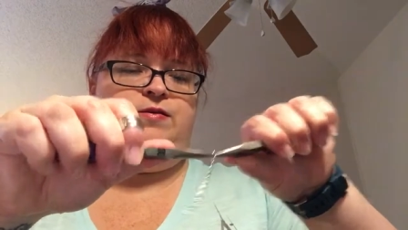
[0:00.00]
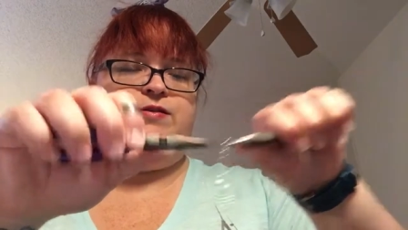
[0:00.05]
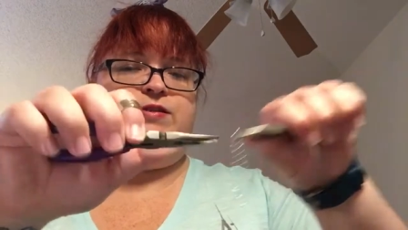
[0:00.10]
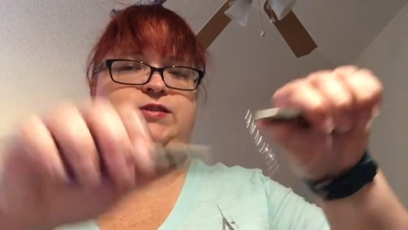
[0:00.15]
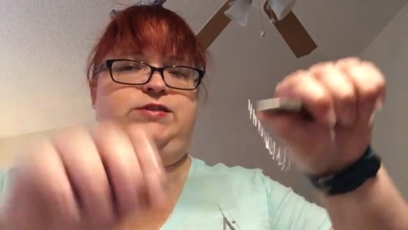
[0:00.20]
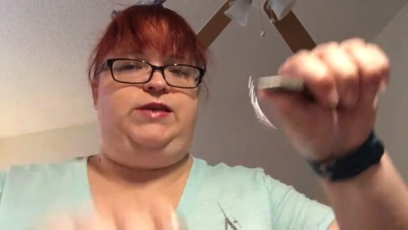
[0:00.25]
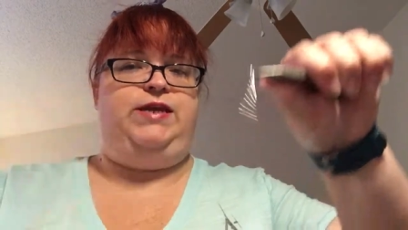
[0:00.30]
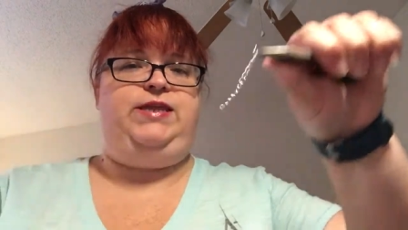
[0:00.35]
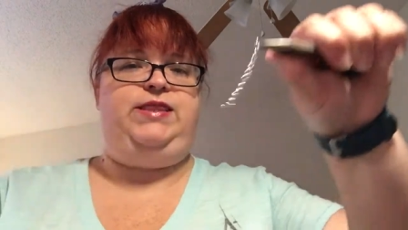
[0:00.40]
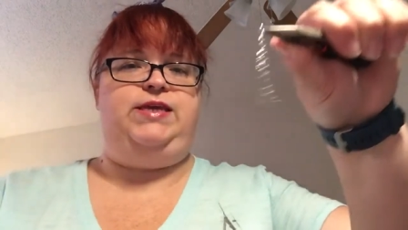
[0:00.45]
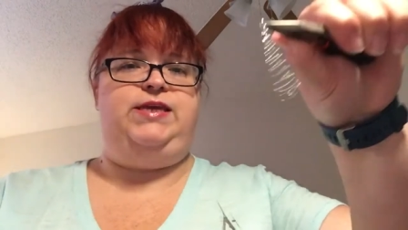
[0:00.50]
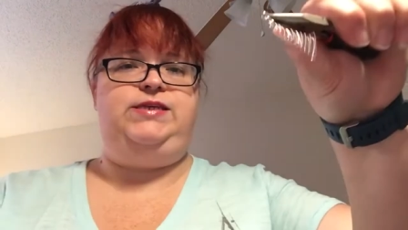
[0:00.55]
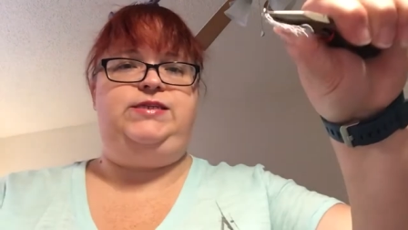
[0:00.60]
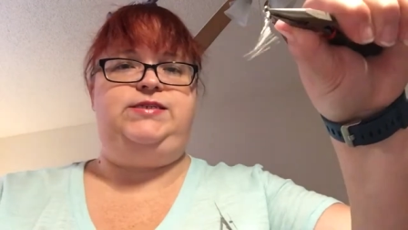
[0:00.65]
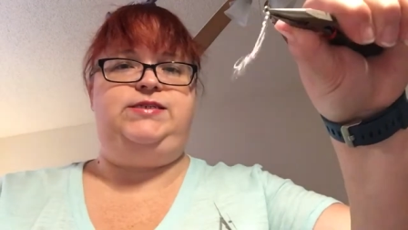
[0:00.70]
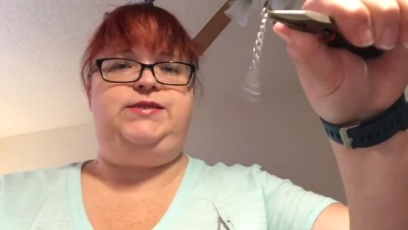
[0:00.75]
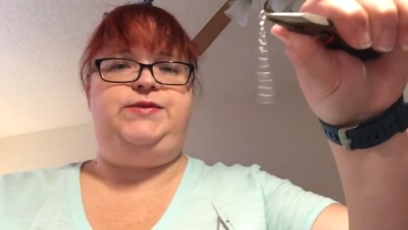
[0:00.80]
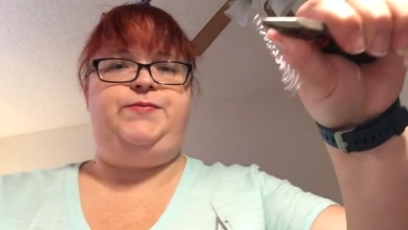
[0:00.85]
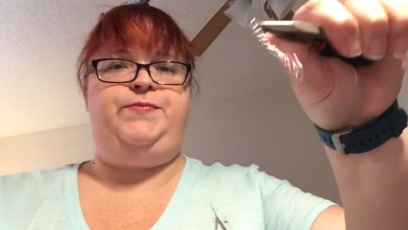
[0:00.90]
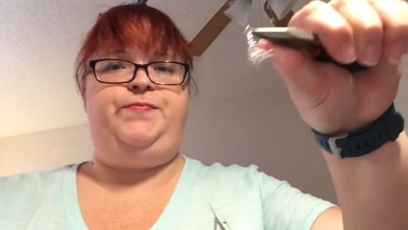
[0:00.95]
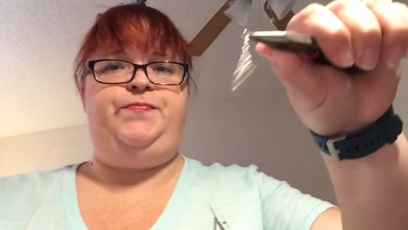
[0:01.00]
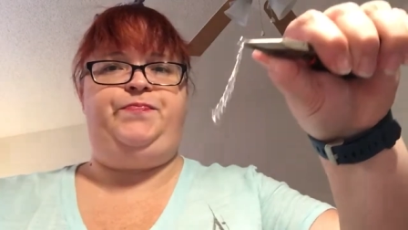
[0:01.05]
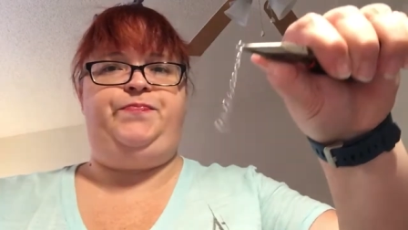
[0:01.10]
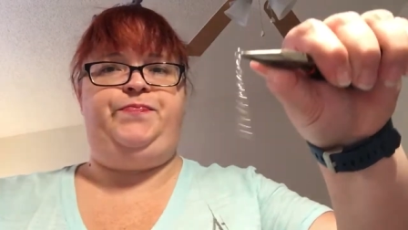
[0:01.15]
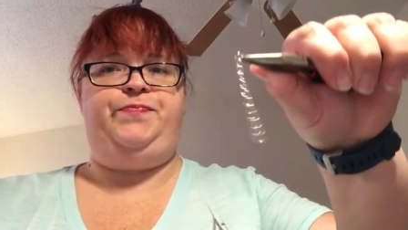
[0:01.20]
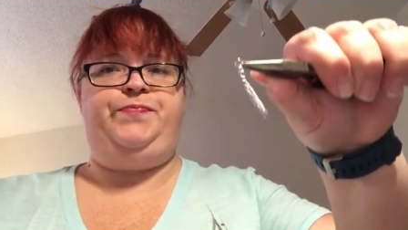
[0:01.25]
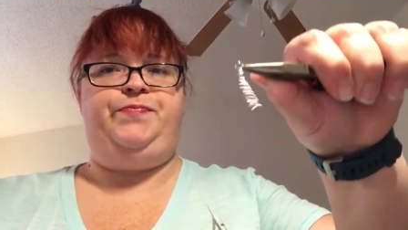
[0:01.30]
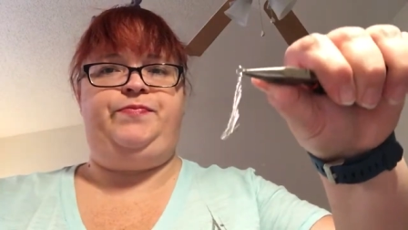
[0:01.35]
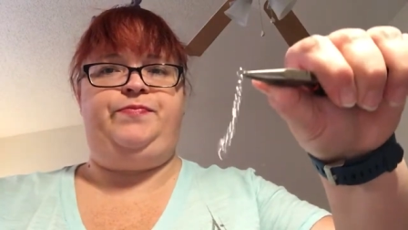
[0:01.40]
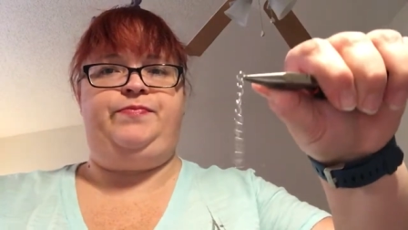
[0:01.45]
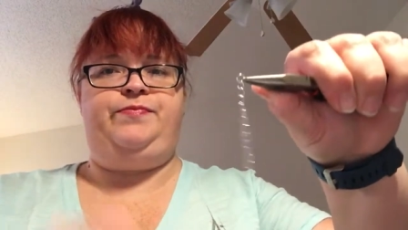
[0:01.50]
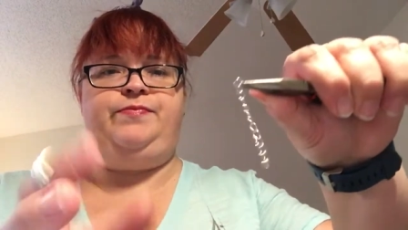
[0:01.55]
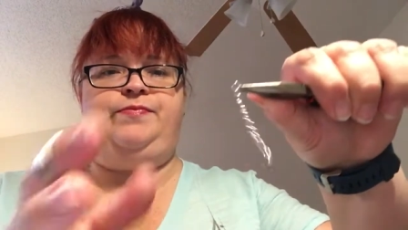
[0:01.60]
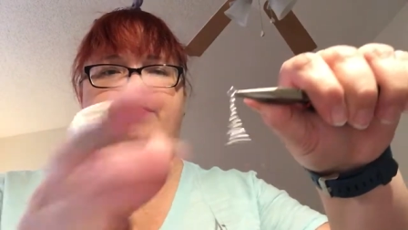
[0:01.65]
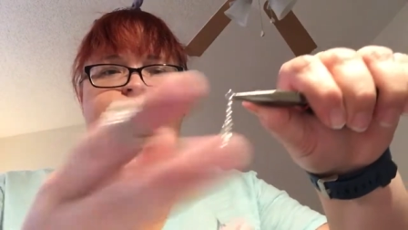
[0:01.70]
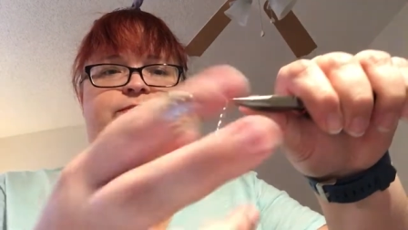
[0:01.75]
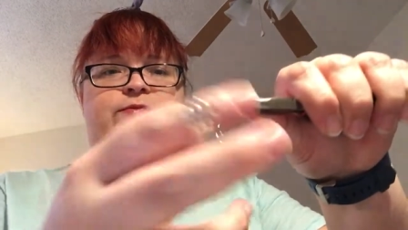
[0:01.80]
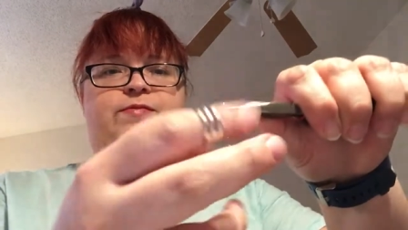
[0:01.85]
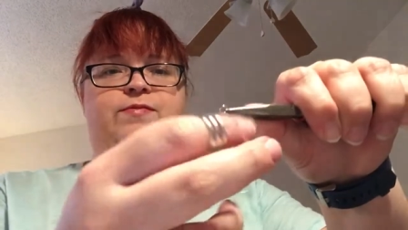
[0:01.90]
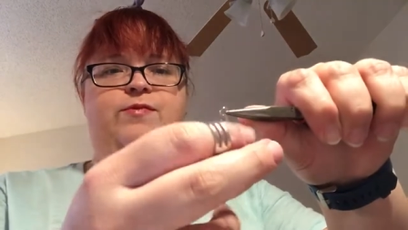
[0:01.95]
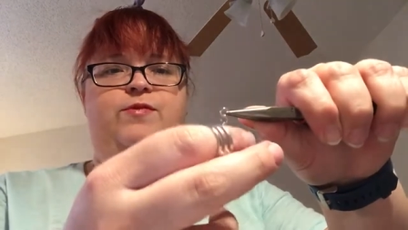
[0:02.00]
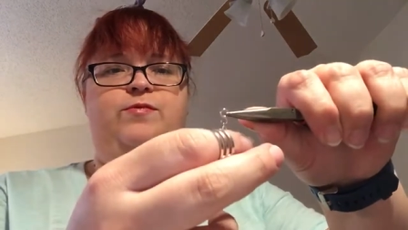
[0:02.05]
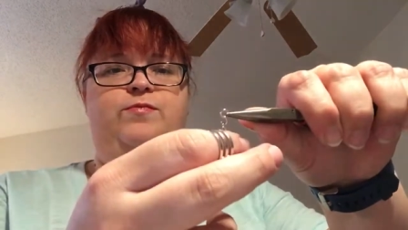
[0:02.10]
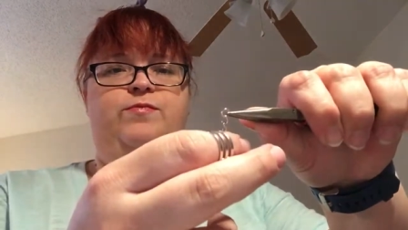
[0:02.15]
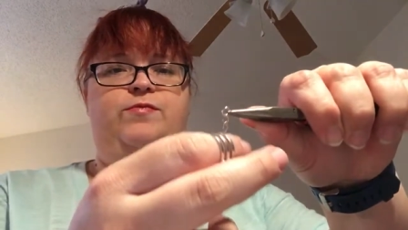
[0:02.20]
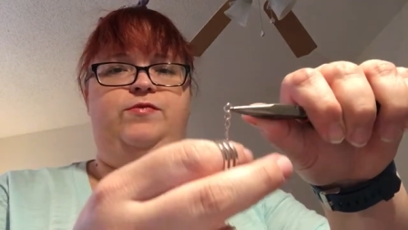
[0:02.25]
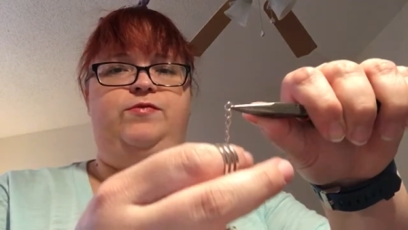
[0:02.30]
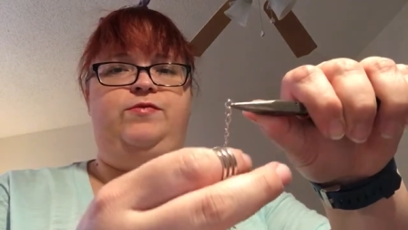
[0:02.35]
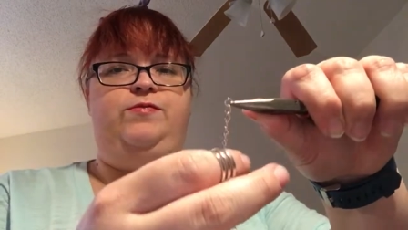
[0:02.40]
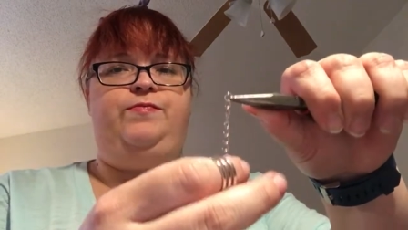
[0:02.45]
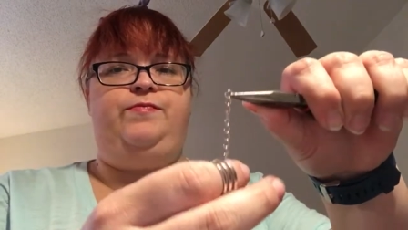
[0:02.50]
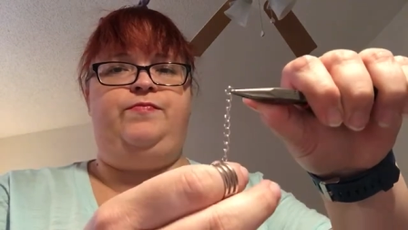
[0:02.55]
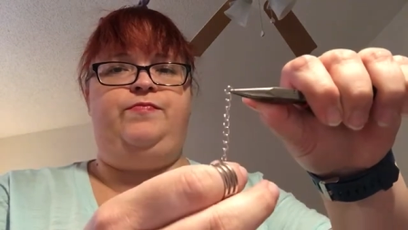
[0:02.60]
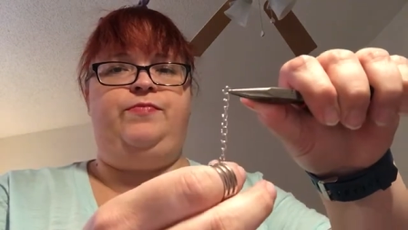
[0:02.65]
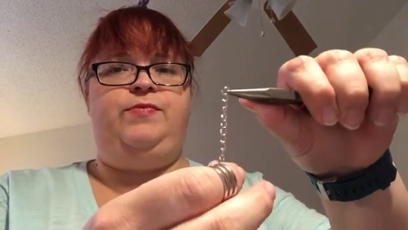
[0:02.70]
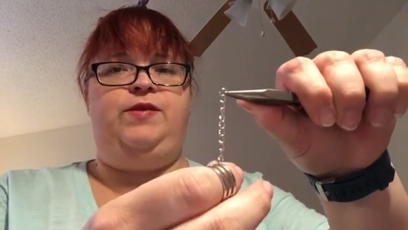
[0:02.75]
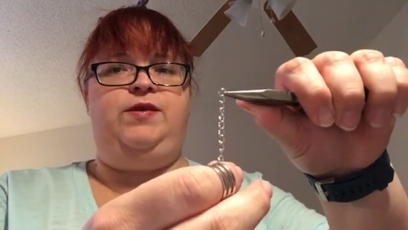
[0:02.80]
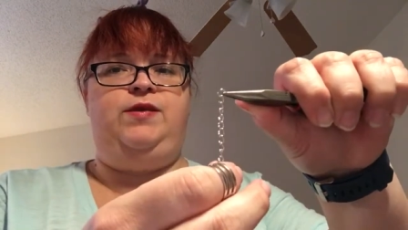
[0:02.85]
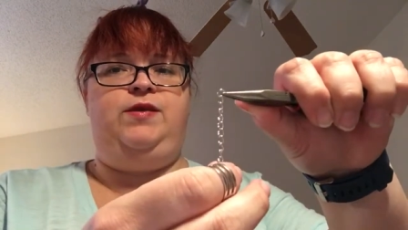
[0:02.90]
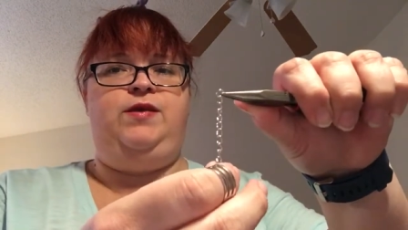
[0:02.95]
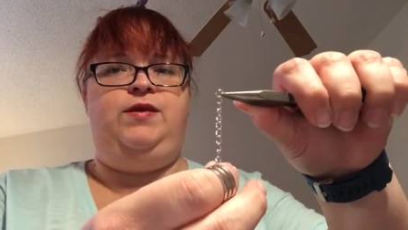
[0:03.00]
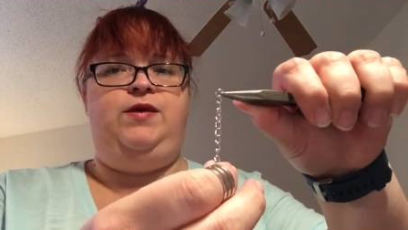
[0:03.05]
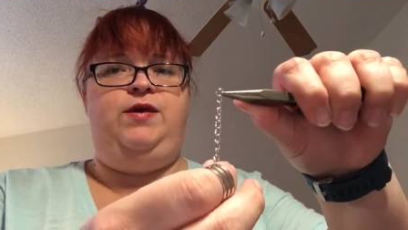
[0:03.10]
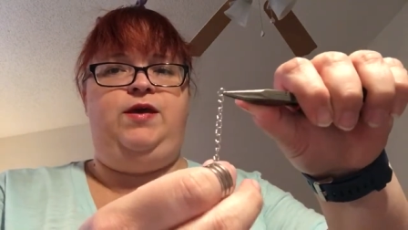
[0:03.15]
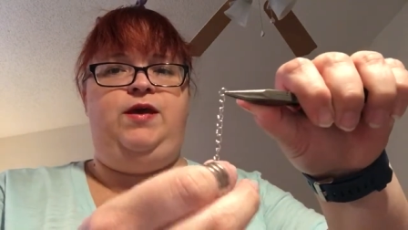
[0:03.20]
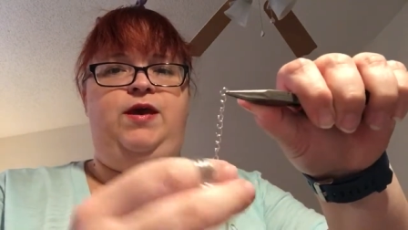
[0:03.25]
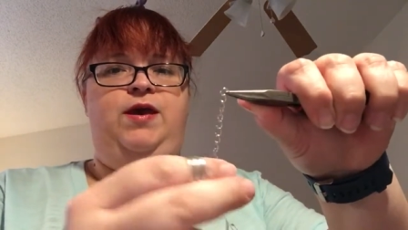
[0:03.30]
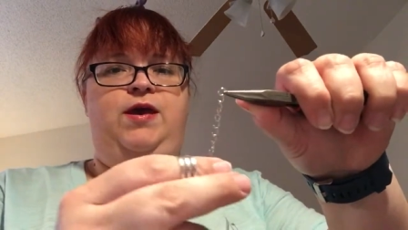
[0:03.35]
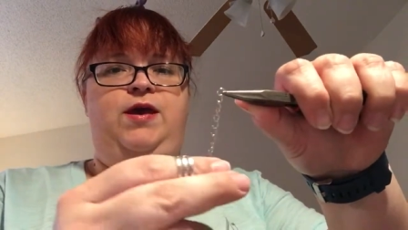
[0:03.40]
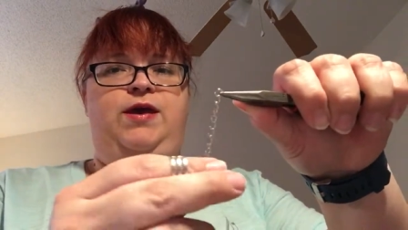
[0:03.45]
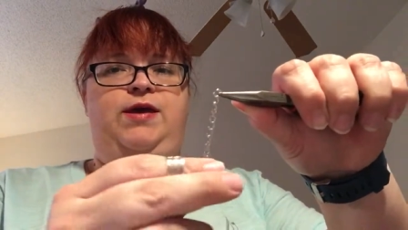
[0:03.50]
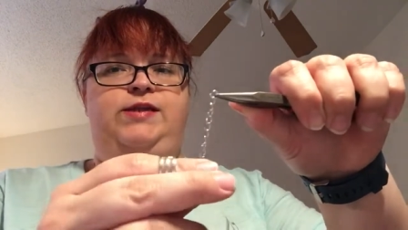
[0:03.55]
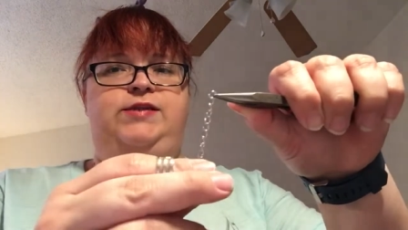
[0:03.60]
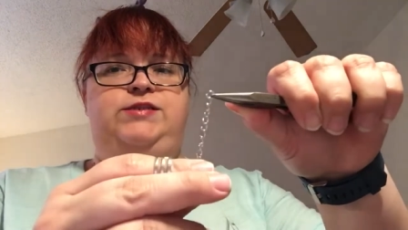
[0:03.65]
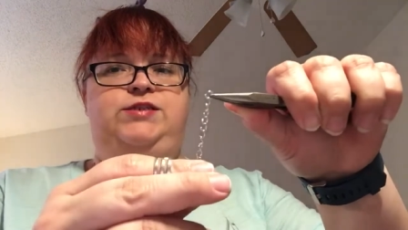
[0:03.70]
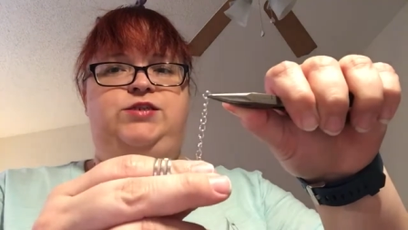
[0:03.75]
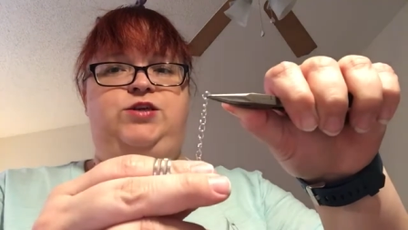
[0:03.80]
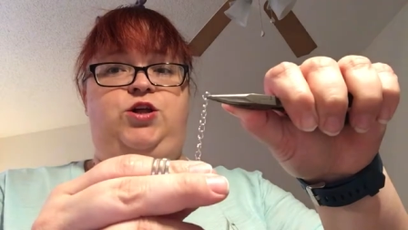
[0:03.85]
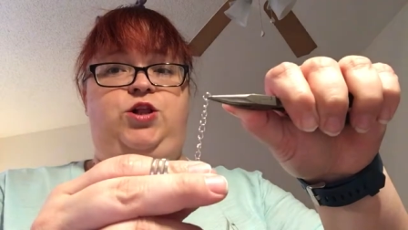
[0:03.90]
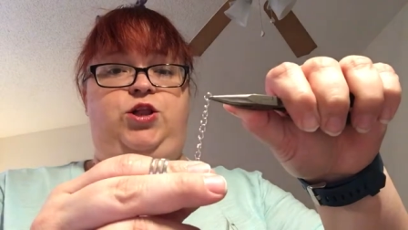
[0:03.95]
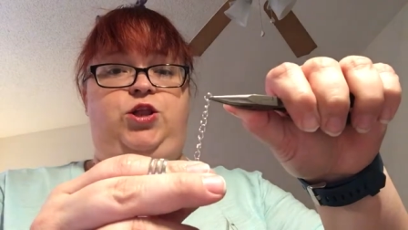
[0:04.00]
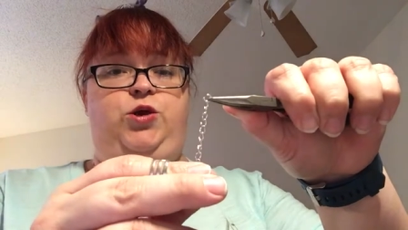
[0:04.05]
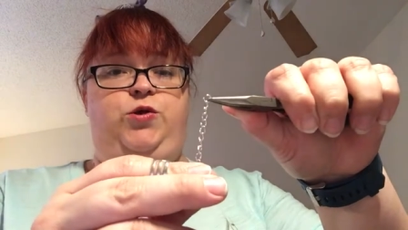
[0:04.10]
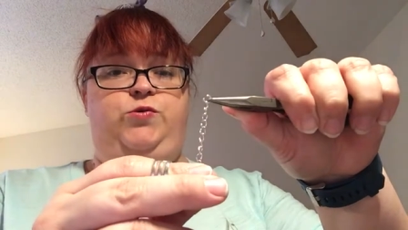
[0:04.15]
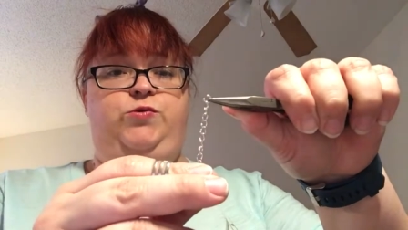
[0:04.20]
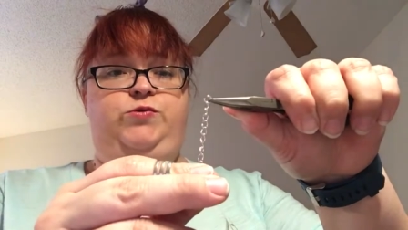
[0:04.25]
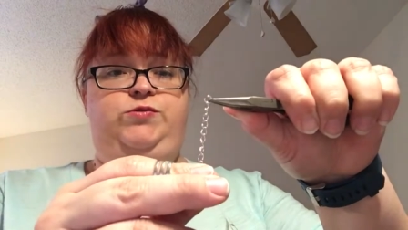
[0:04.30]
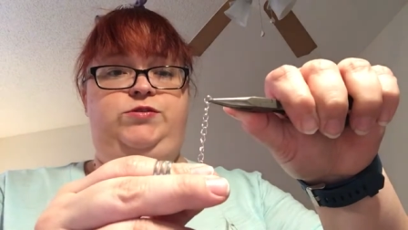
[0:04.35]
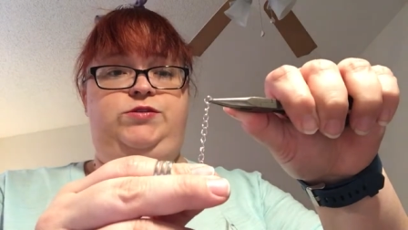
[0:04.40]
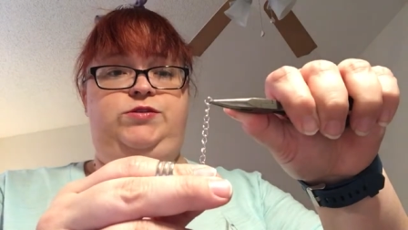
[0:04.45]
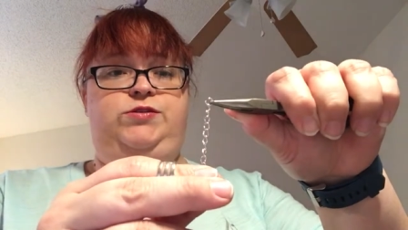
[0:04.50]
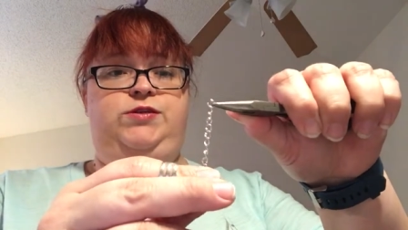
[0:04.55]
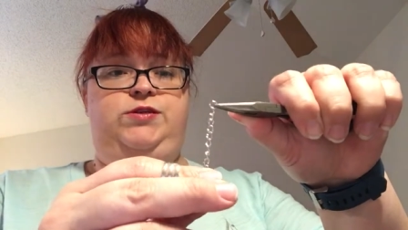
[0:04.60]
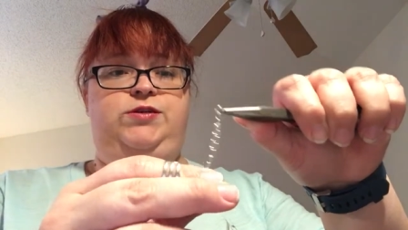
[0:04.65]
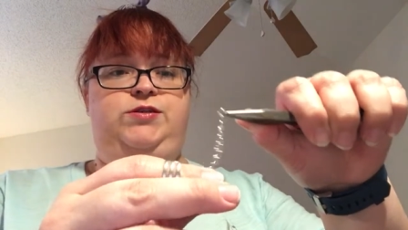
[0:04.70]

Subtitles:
just like this. Oops. It's closed.